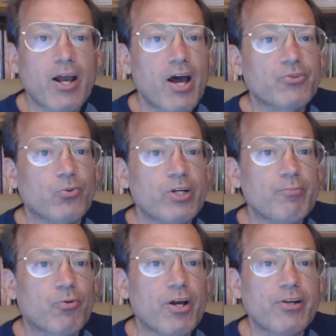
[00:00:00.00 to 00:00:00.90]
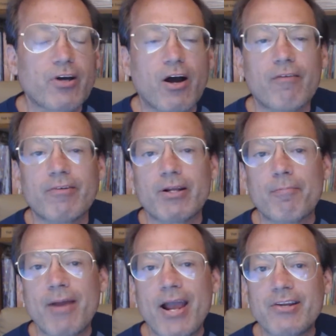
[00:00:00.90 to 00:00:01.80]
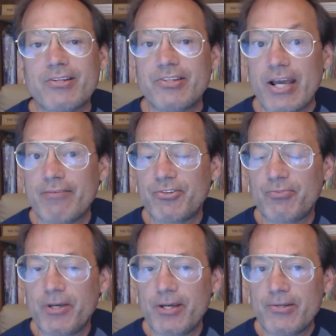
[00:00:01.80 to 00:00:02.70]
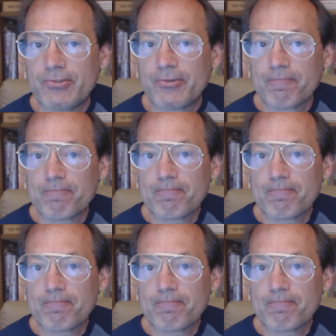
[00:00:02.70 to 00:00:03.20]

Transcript: Has a reprint of an Amanda Davis piece.